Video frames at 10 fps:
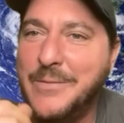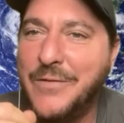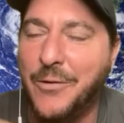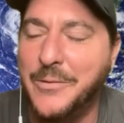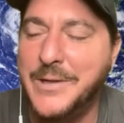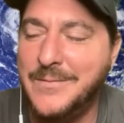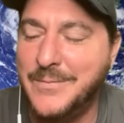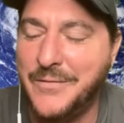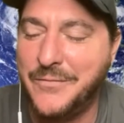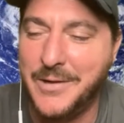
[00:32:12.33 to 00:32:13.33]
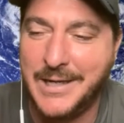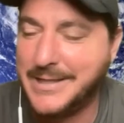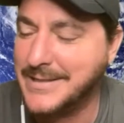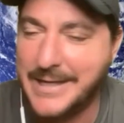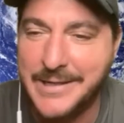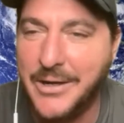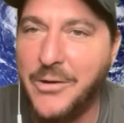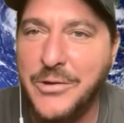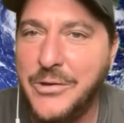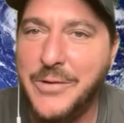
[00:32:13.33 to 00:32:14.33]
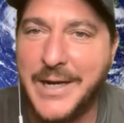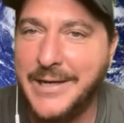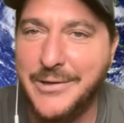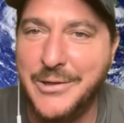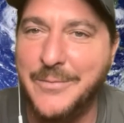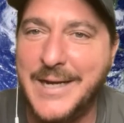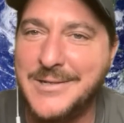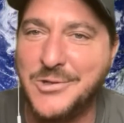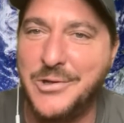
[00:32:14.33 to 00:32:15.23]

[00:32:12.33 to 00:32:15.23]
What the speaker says: because I know you and I know you're about to